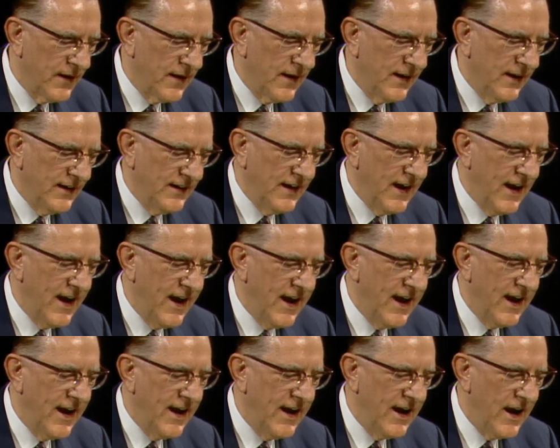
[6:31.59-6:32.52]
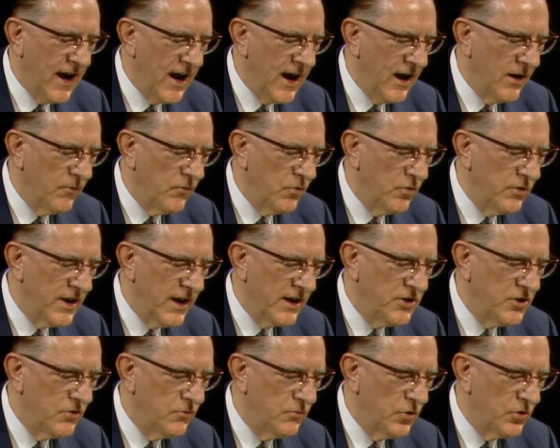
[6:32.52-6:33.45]
Yea, I would
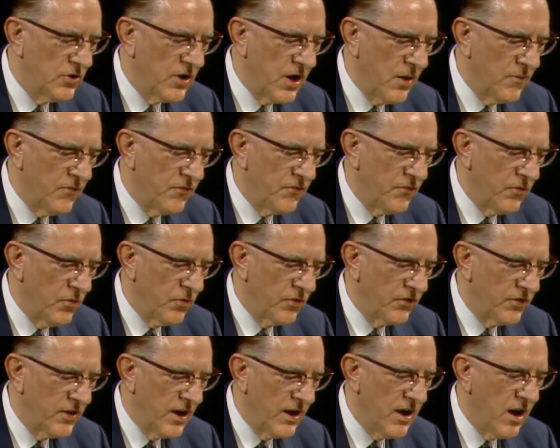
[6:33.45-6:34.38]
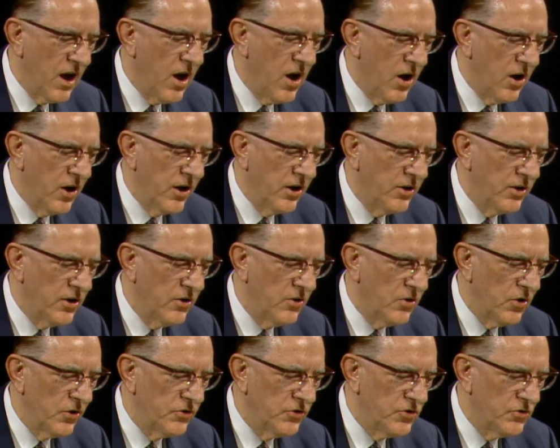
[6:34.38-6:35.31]
that you would come forth and harden
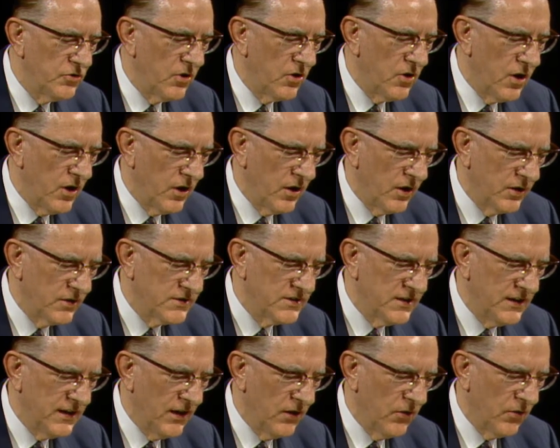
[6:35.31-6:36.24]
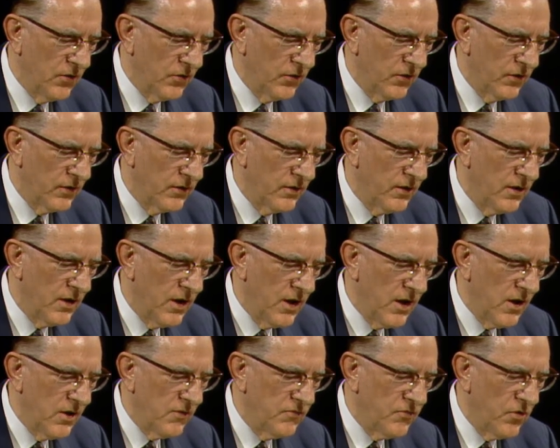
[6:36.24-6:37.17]
not your hearts any longer
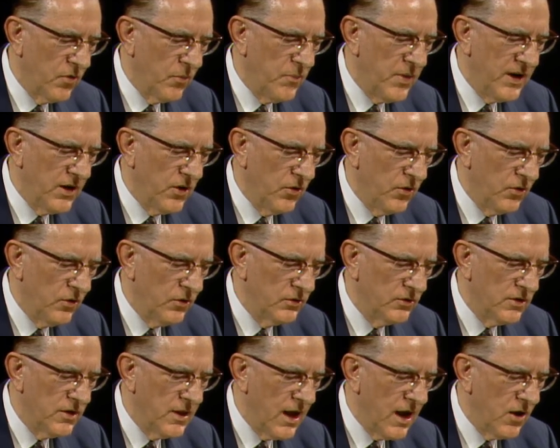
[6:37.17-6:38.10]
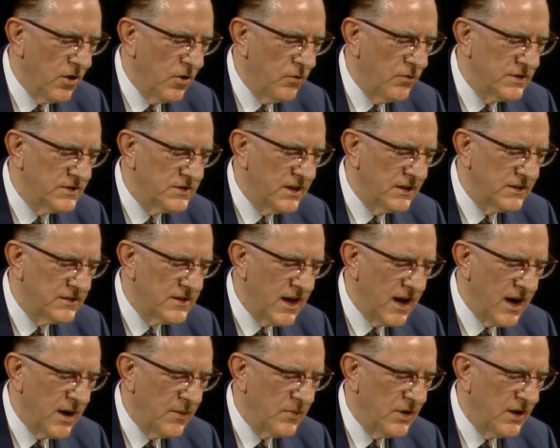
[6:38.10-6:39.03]
for behold, now is the
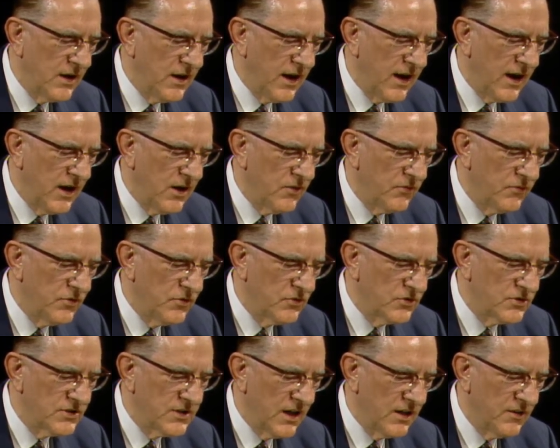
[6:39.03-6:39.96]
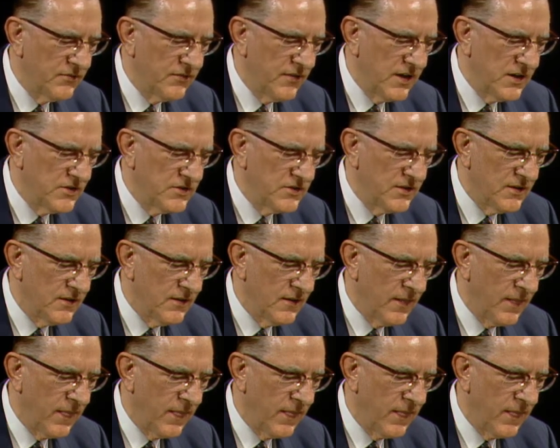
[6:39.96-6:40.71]
time and the day of your salvation.